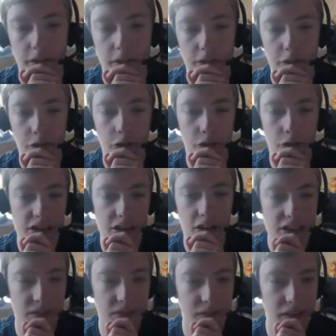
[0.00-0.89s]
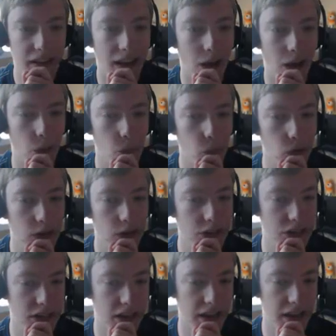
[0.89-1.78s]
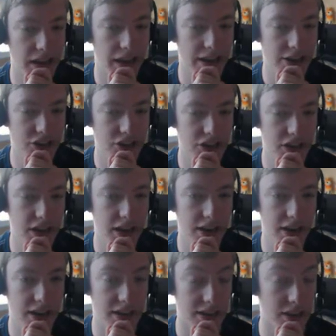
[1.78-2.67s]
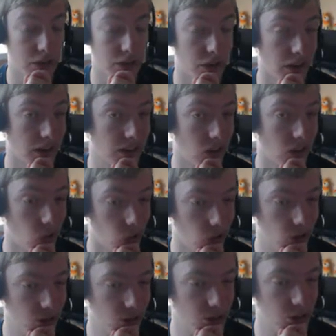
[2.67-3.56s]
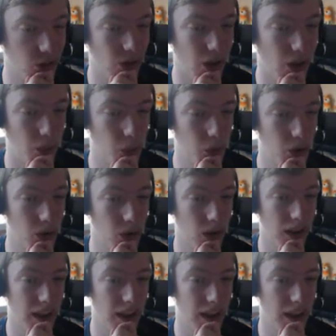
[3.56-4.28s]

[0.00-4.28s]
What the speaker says: For the rest of it, I wouldn't say Ancient Gear is a great card, so I wouldn't.